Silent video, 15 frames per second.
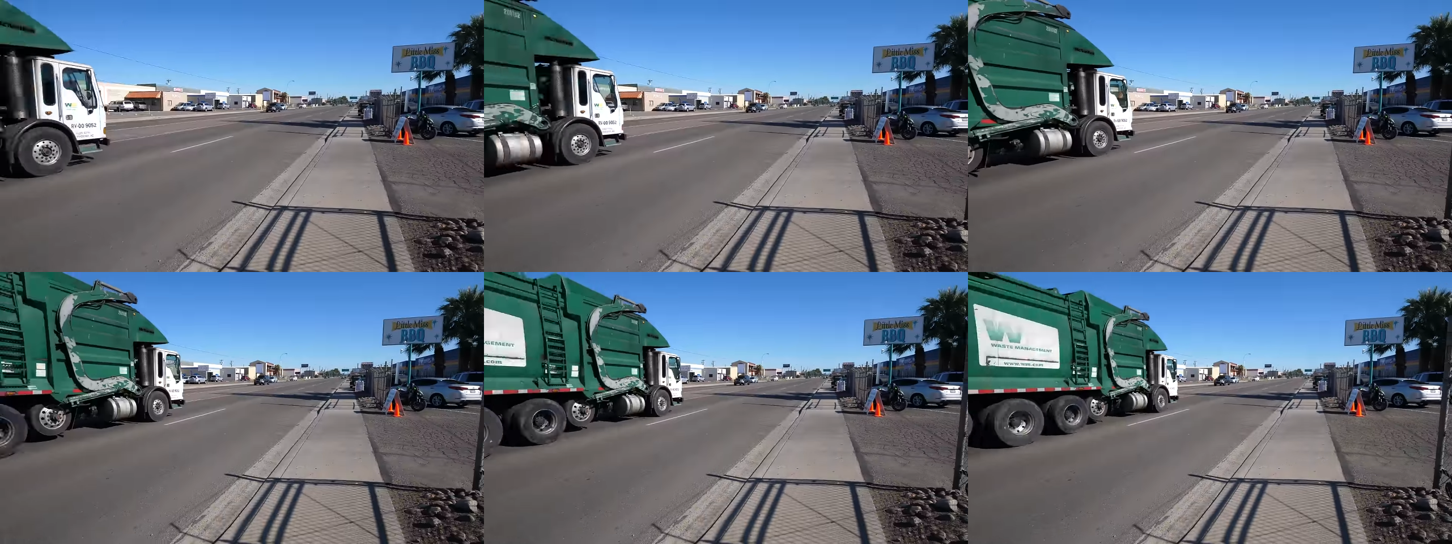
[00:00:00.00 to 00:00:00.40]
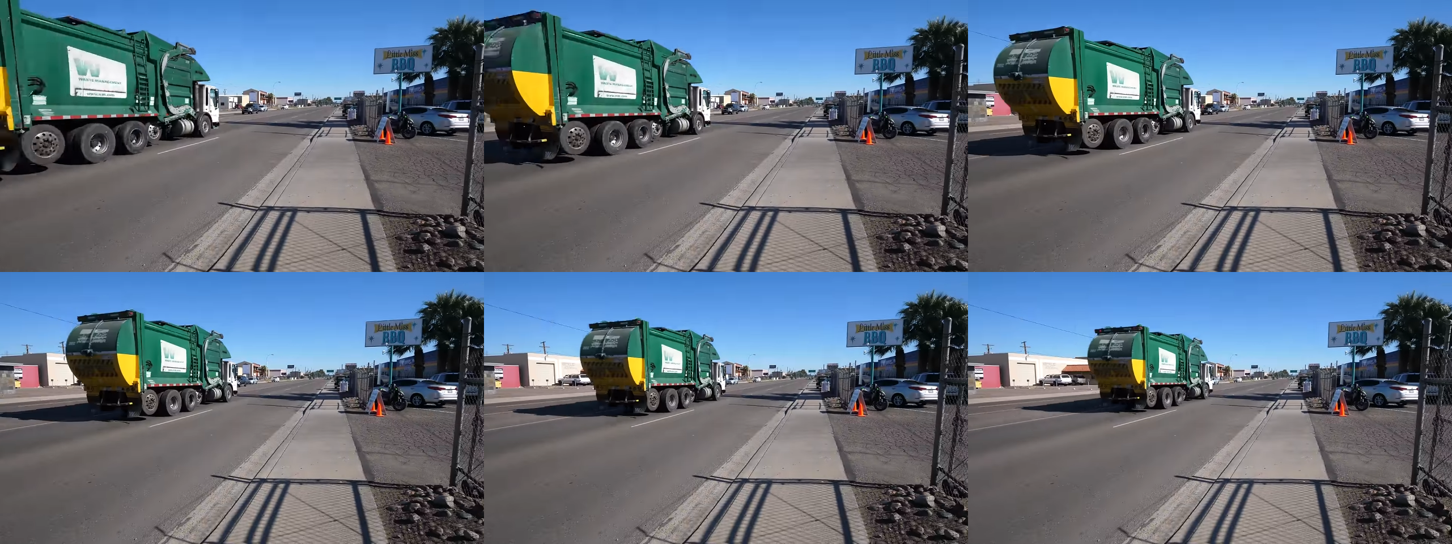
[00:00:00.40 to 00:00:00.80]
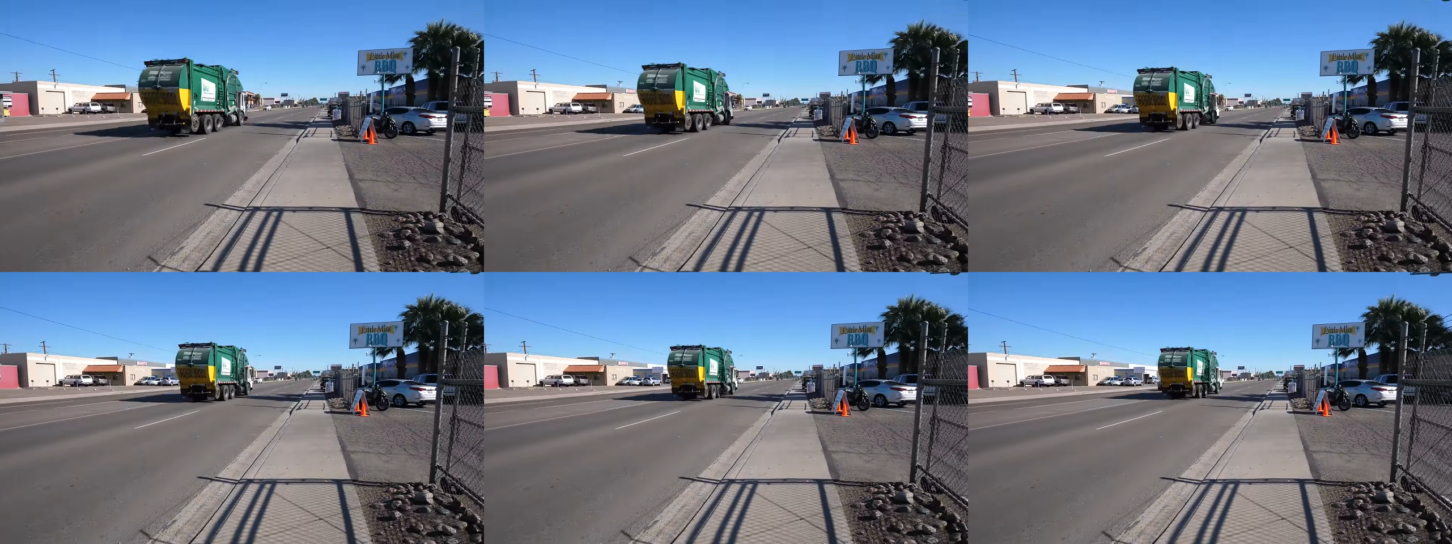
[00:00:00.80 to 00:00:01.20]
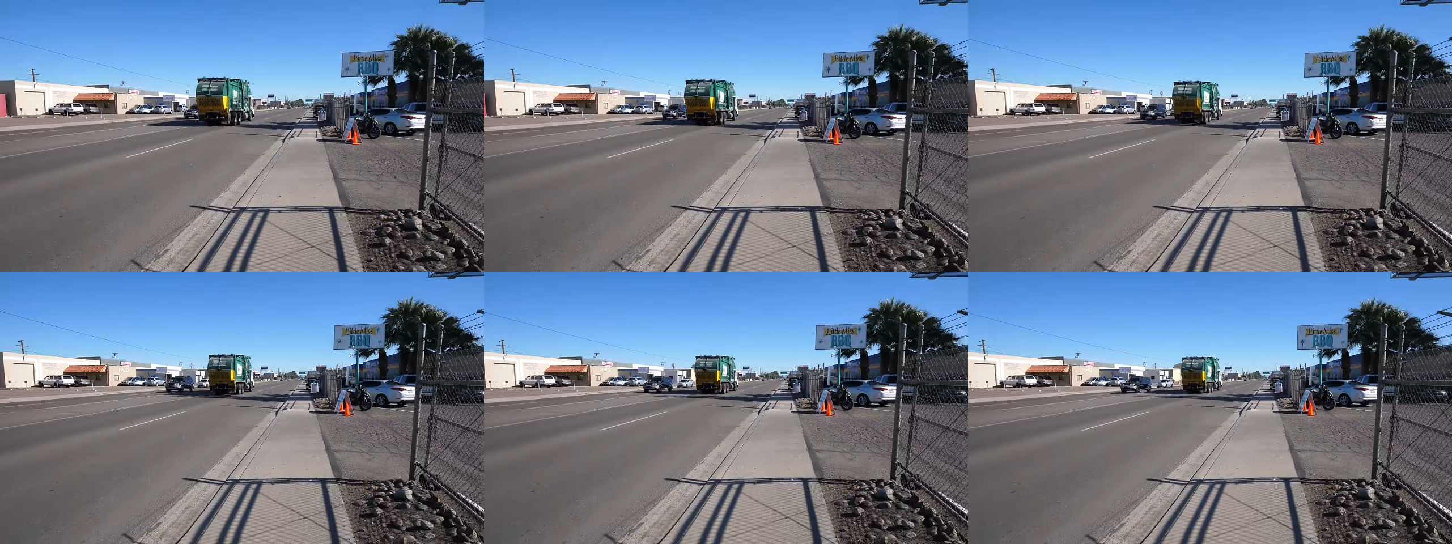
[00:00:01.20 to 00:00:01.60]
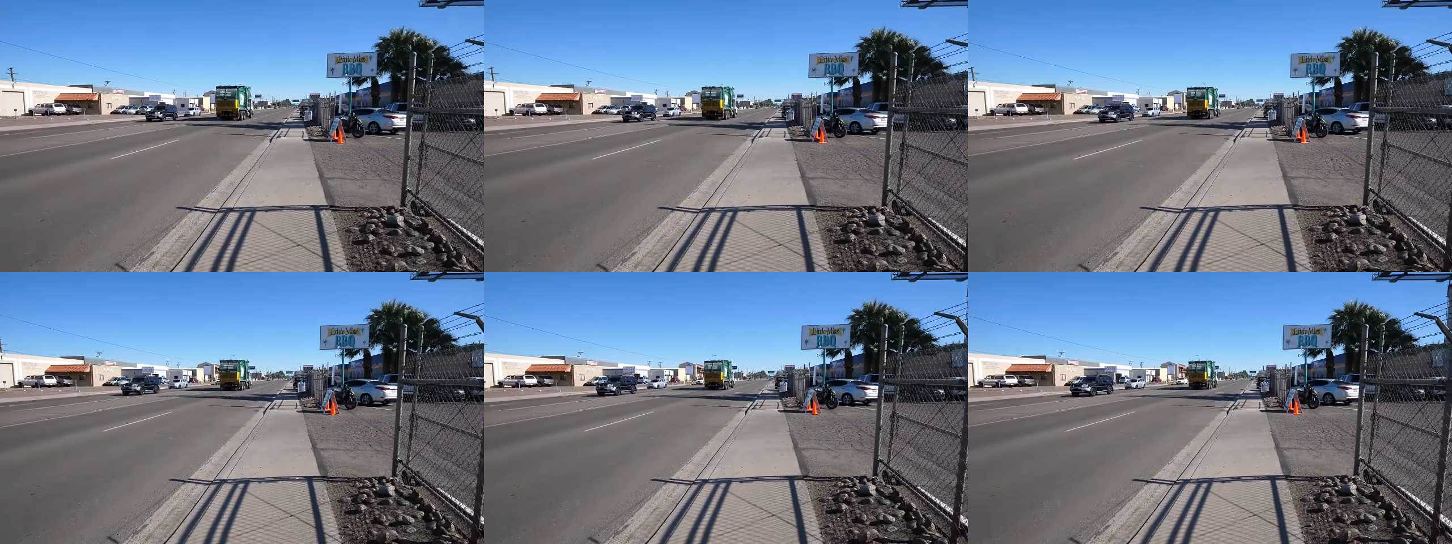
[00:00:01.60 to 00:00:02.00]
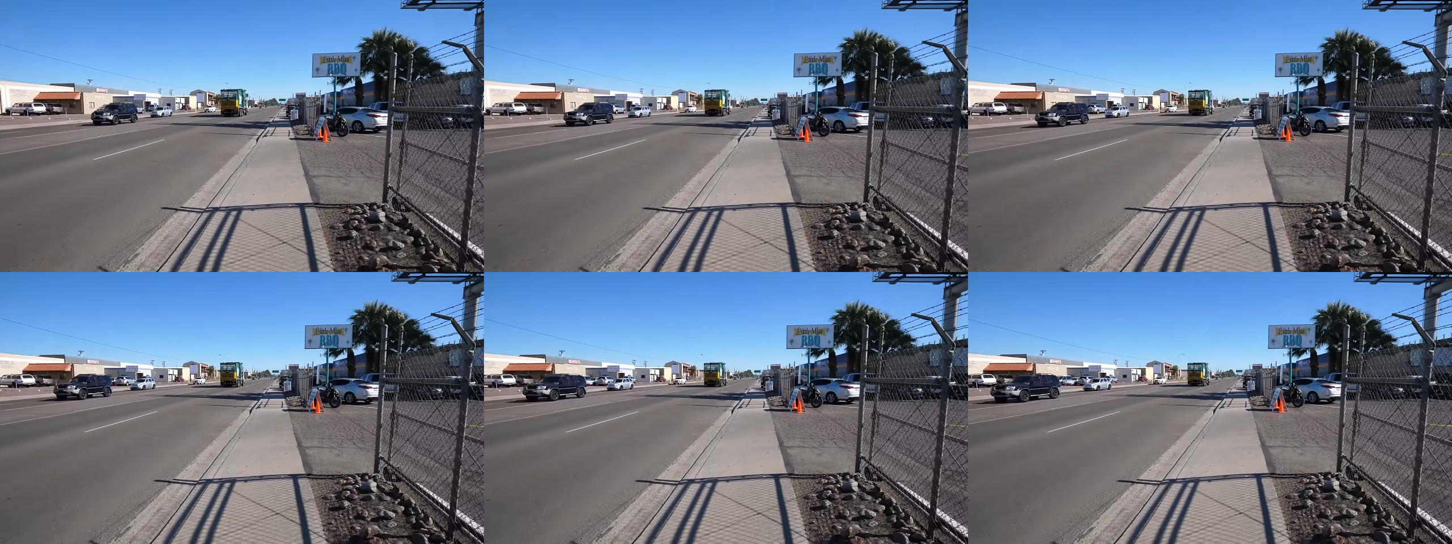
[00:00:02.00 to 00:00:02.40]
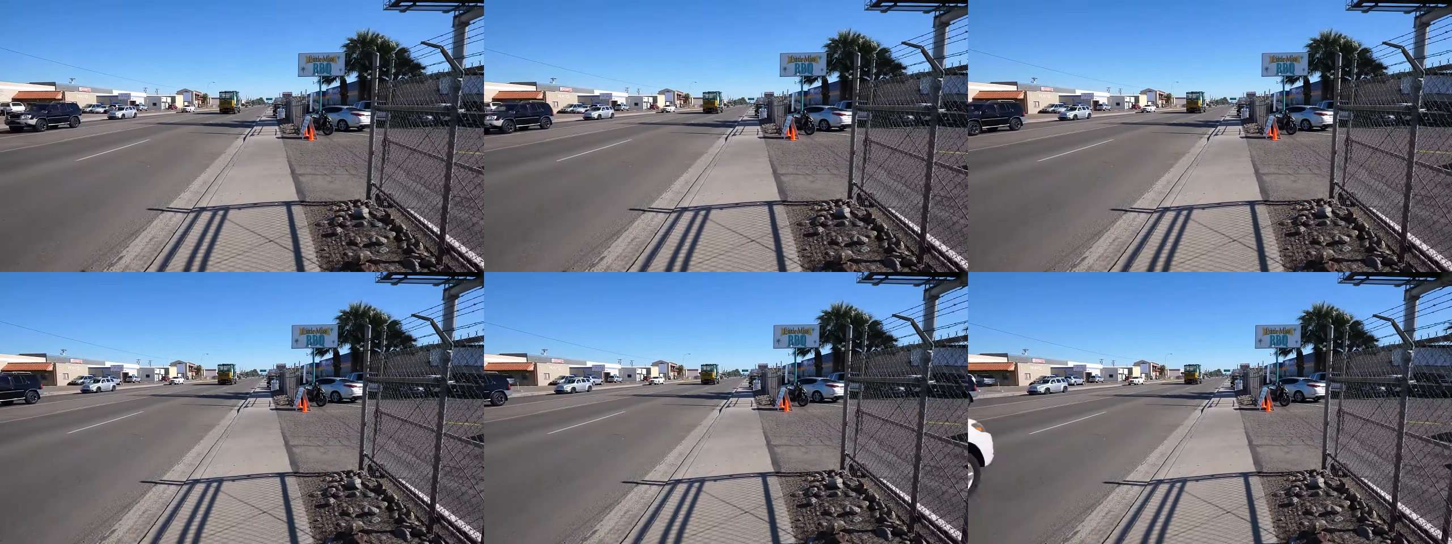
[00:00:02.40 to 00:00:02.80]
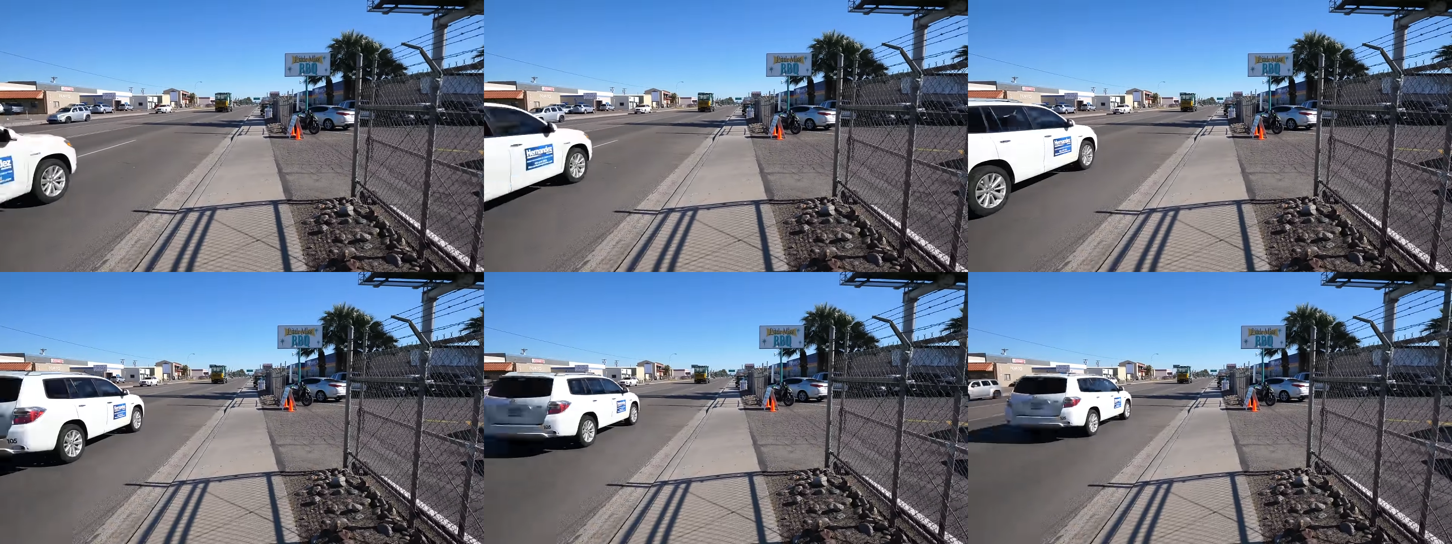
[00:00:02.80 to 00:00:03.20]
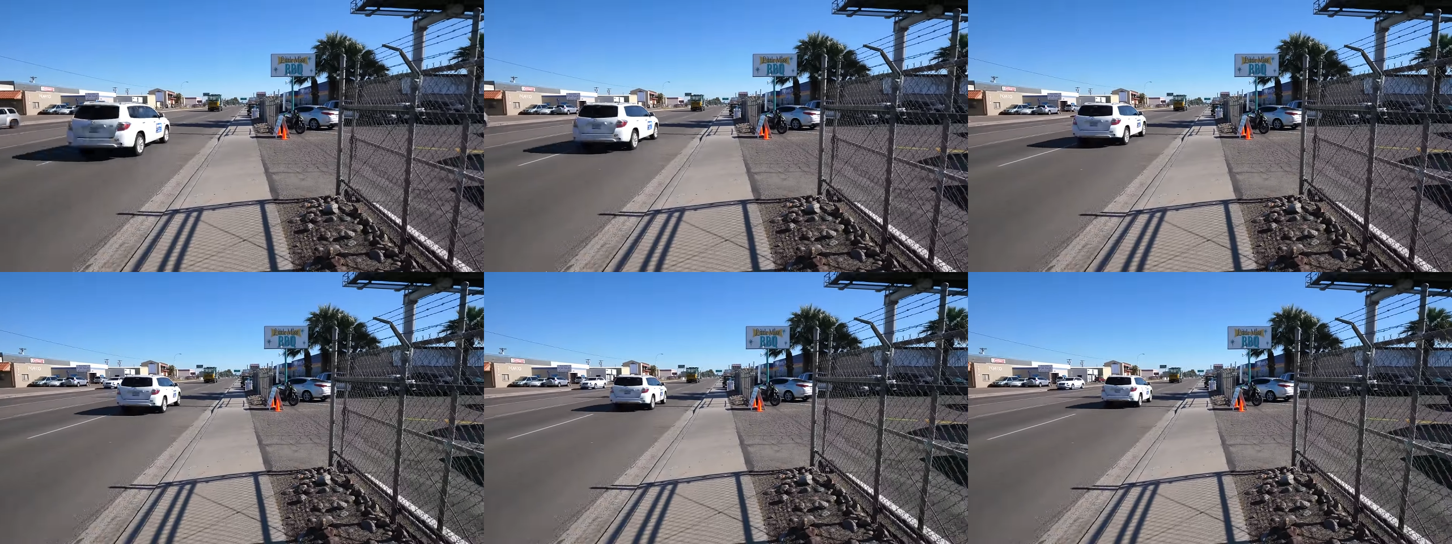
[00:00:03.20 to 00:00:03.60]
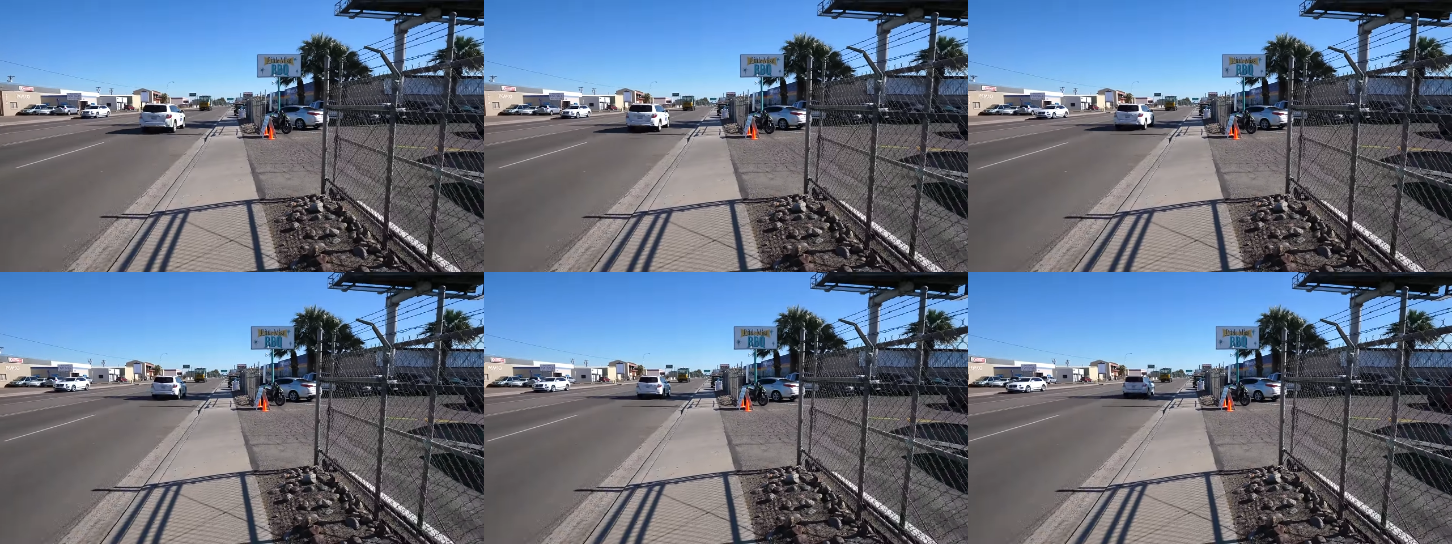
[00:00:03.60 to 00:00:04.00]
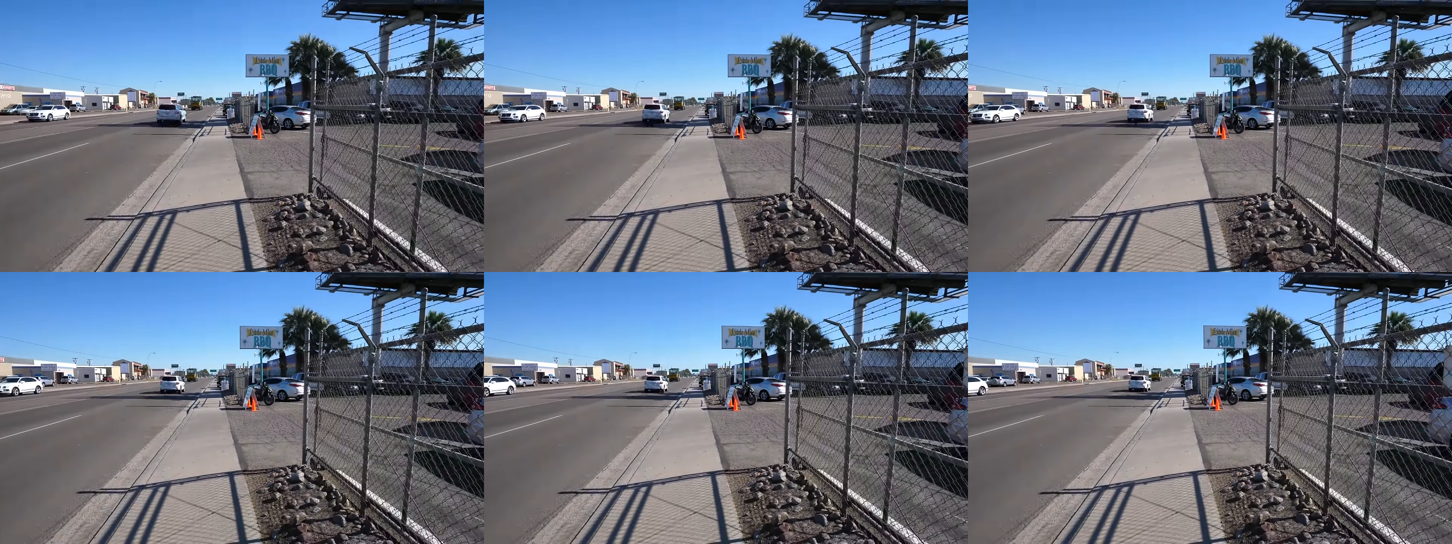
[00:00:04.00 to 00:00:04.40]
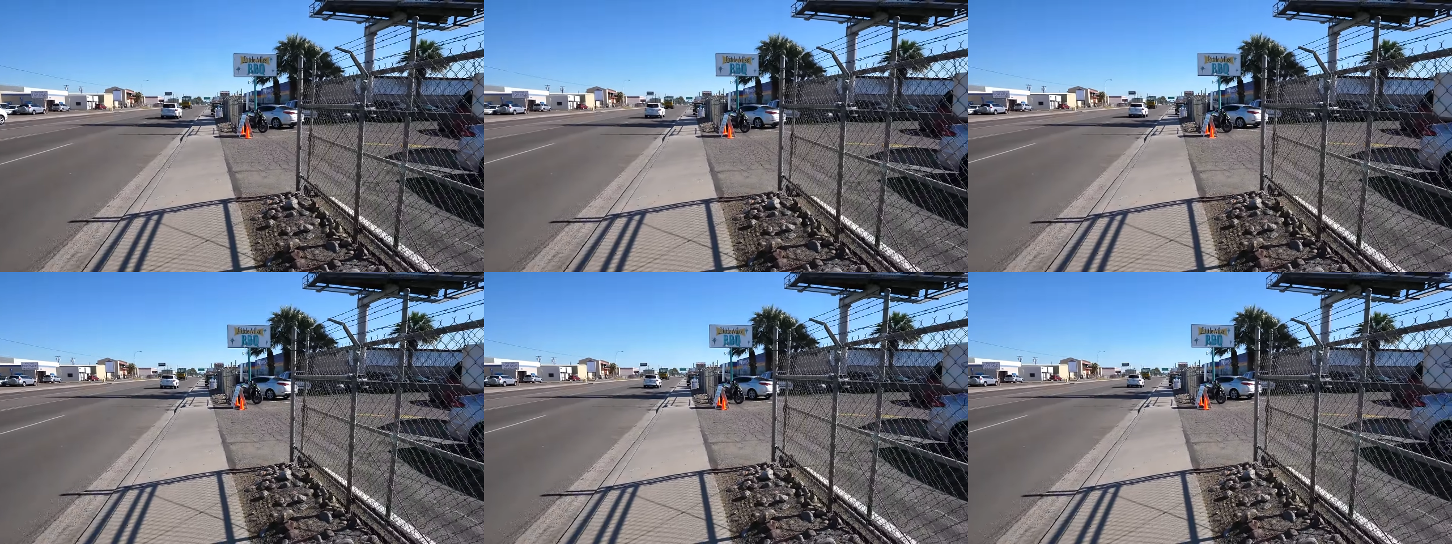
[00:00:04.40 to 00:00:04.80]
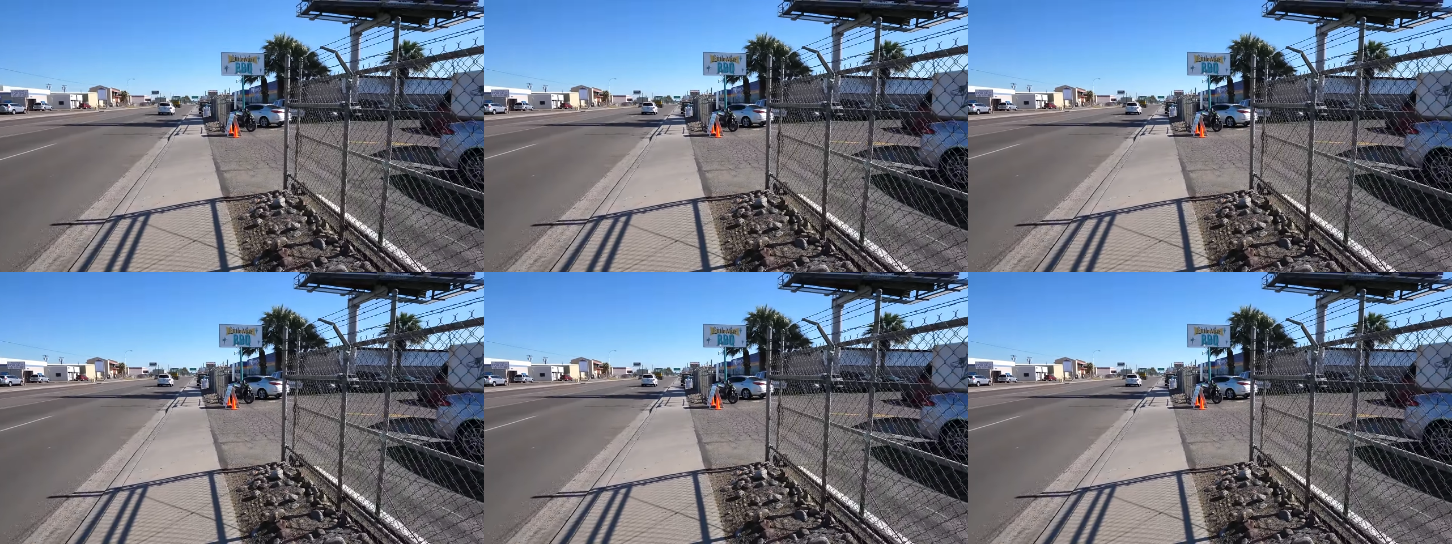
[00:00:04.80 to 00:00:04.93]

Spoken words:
Nobody's mouth can be seen.